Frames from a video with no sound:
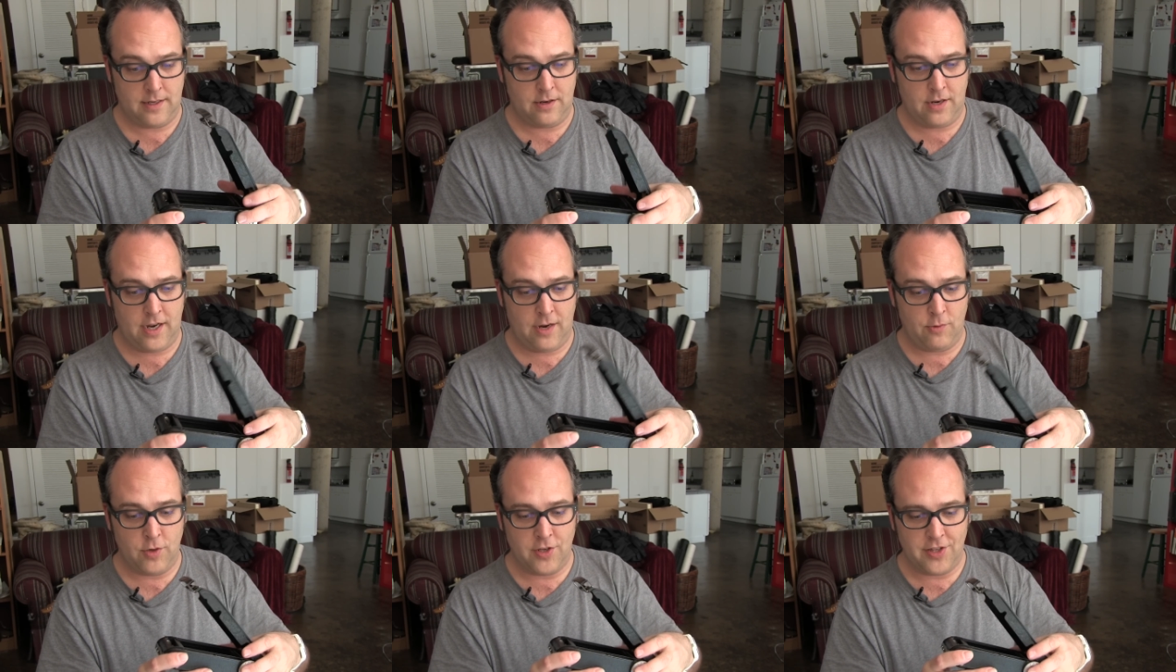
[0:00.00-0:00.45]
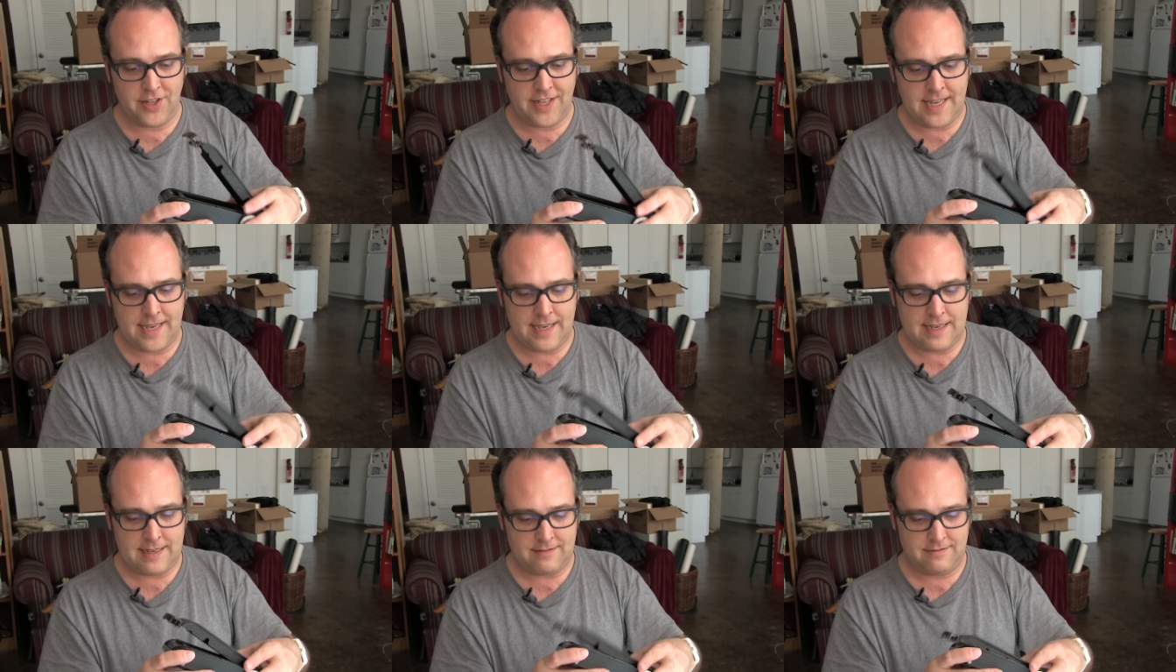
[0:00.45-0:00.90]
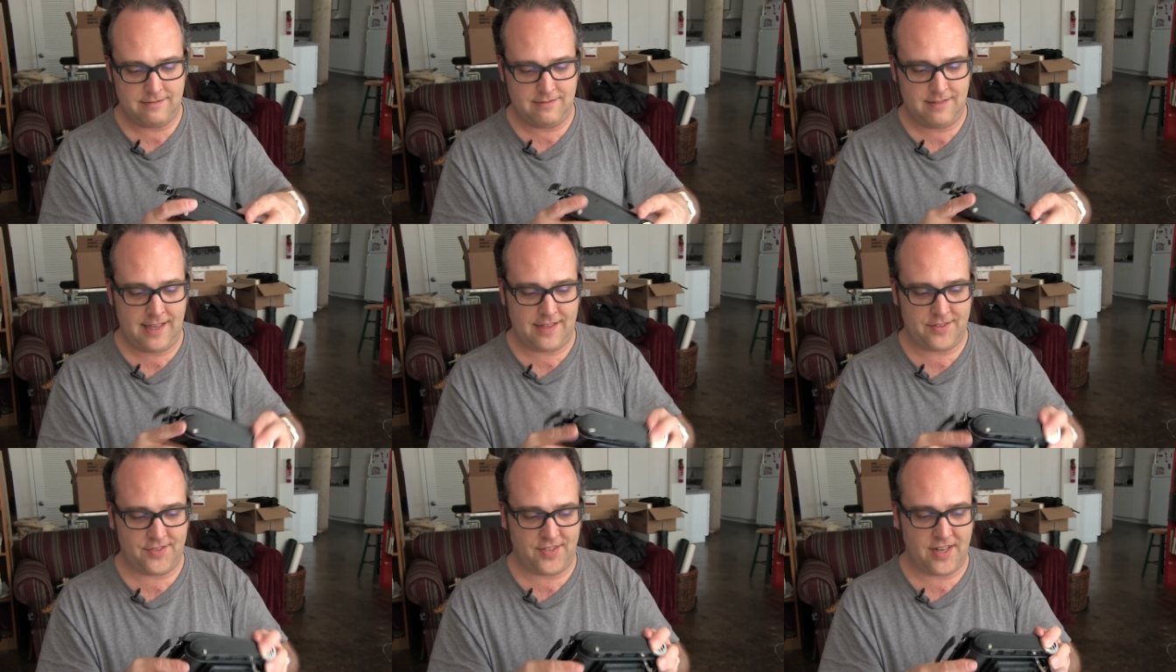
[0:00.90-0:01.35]
I really uh,
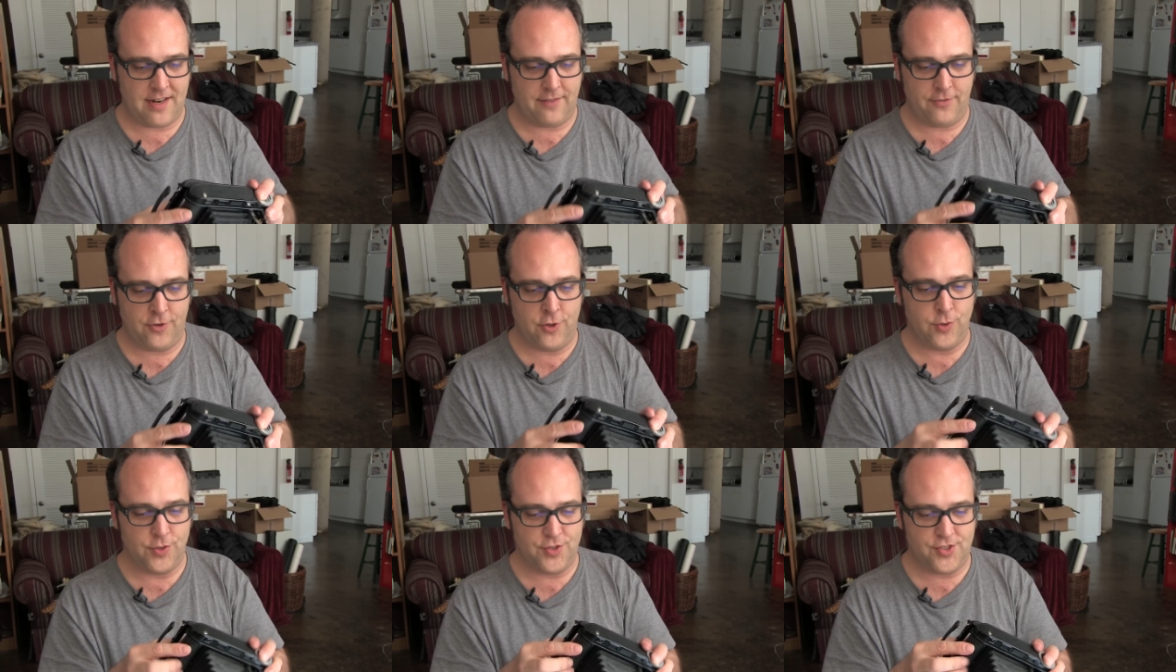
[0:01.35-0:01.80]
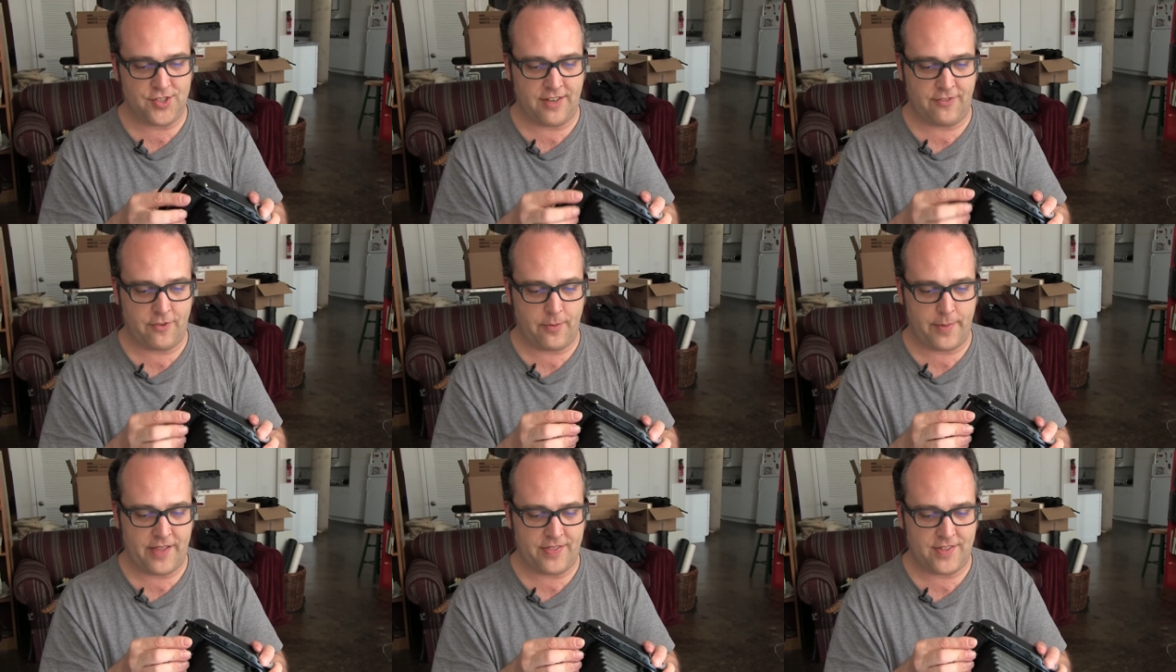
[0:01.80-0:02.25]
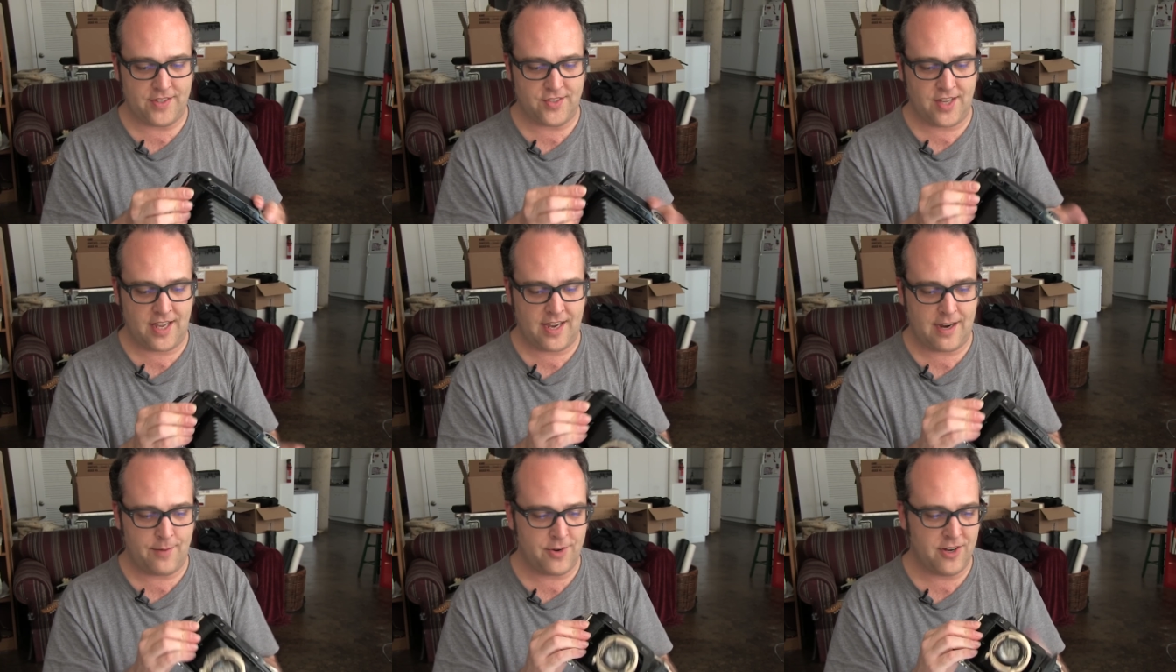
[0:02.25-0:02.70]
can't say enough cool stuff about this
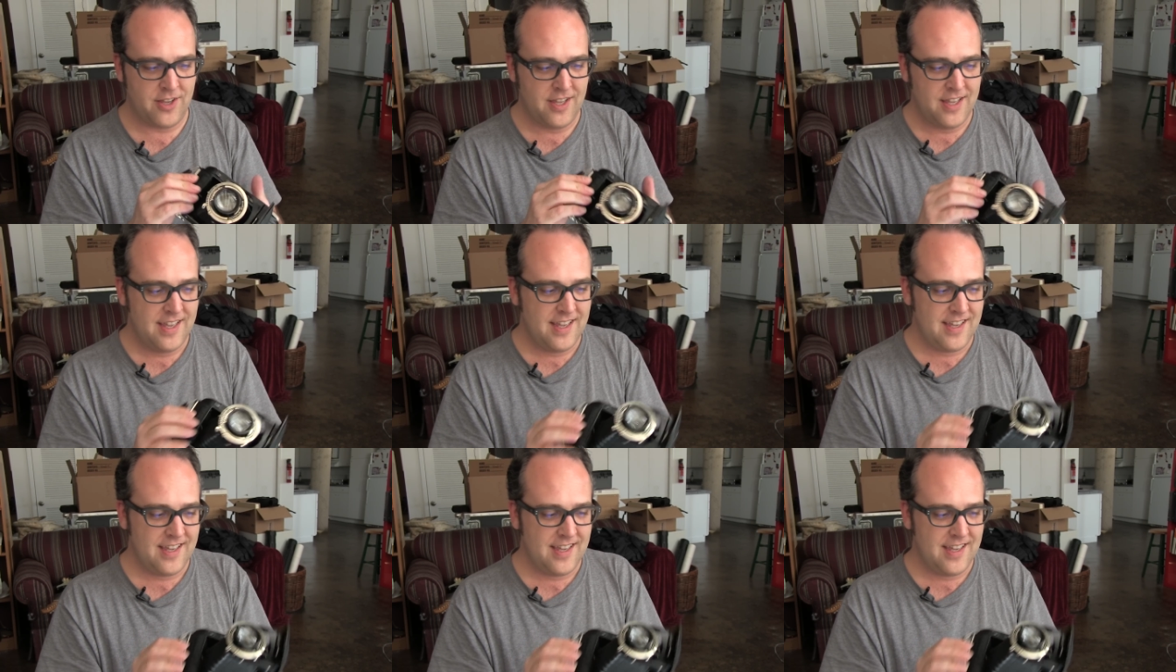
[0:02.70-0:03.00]
camera.